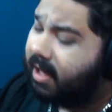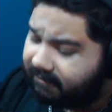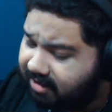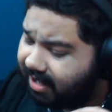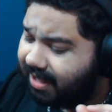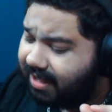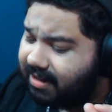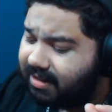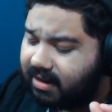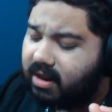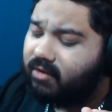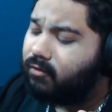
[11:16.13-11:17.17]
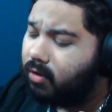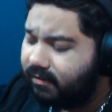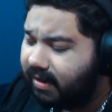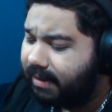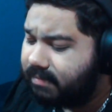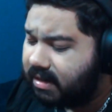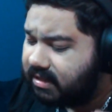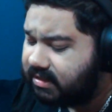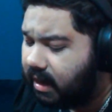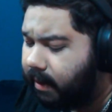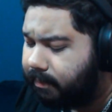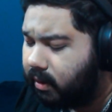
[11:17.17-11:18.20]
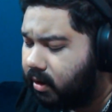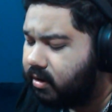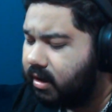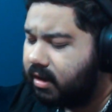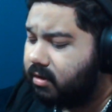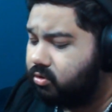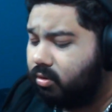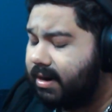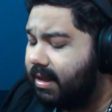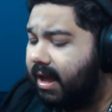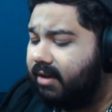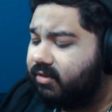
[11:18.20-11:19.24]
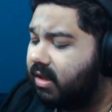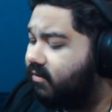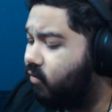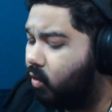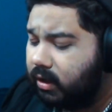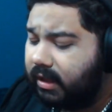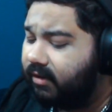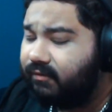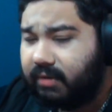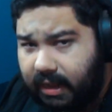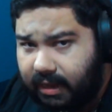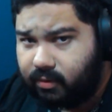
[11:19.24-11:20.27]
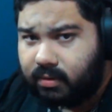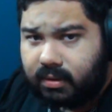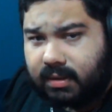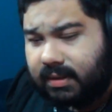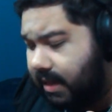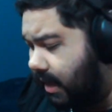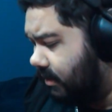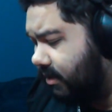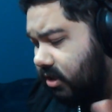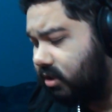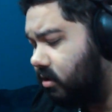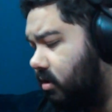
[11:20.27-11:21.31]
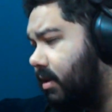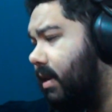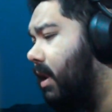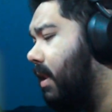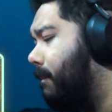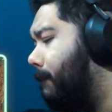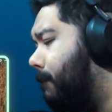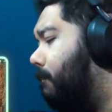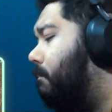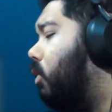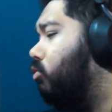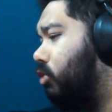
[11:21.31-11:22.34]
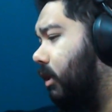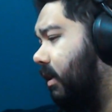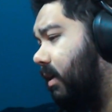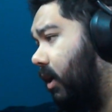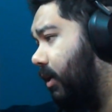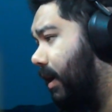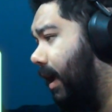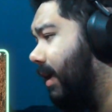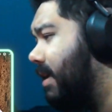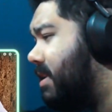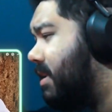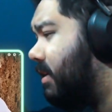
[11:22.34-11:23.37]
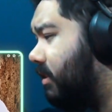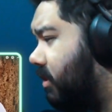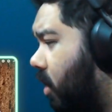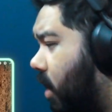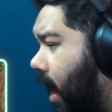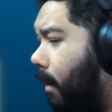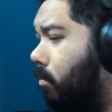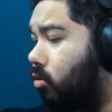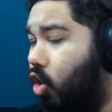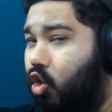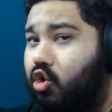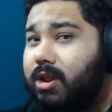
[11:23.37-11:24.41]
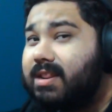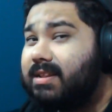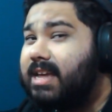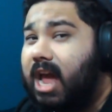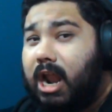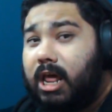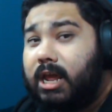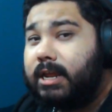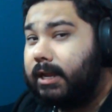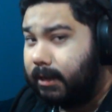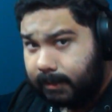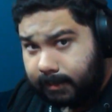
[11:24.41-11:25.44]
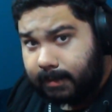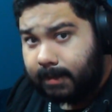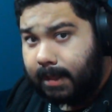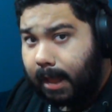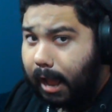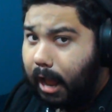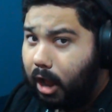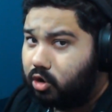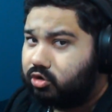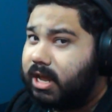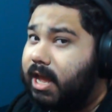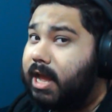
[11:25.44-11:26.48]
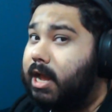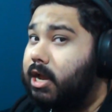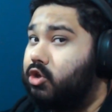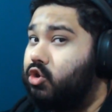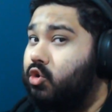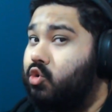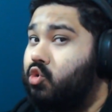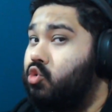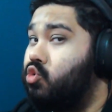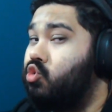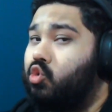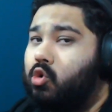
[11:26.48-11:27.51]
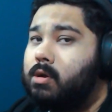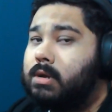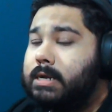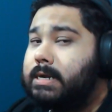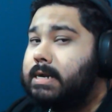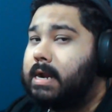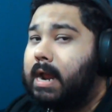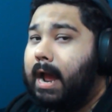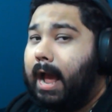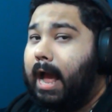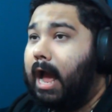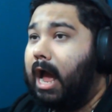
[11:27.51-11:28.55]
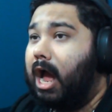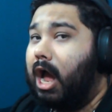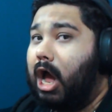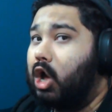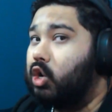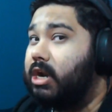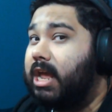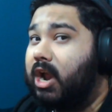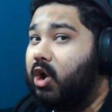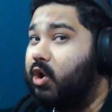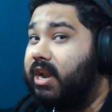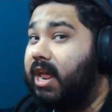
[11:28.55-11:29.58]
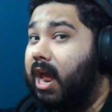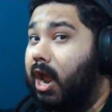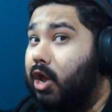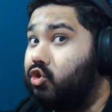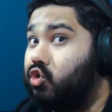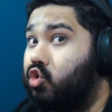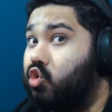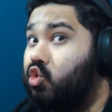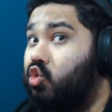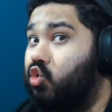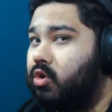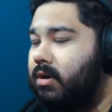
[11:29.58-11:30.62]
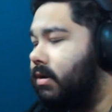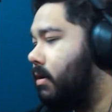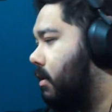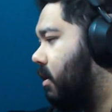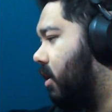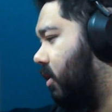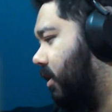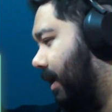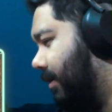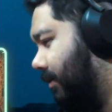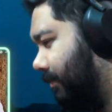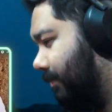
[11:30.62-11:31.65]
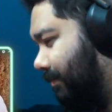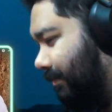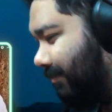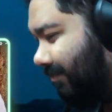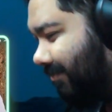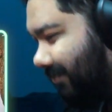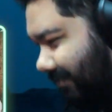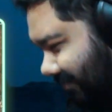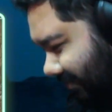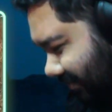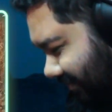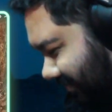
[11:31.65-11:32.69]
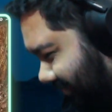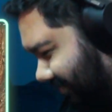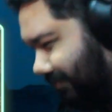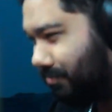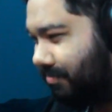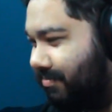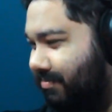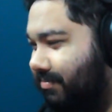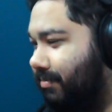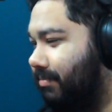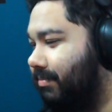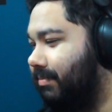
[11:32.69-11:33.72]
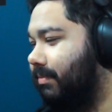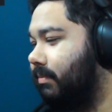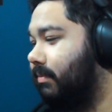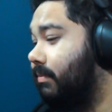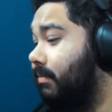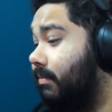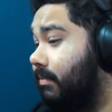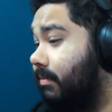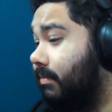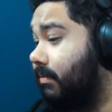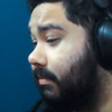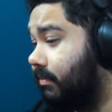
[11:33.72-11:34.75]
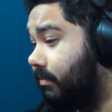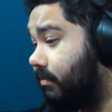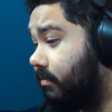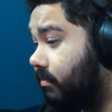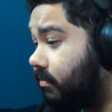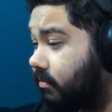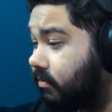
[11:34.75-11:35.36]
fucking 45 minutes to upload a 3.5 gig, 4 gig file. That's just bullshit, okay? So, Broden Kelly, how dare you? How dare you? Okay. 8 to 9 ways you can get 45. Mm.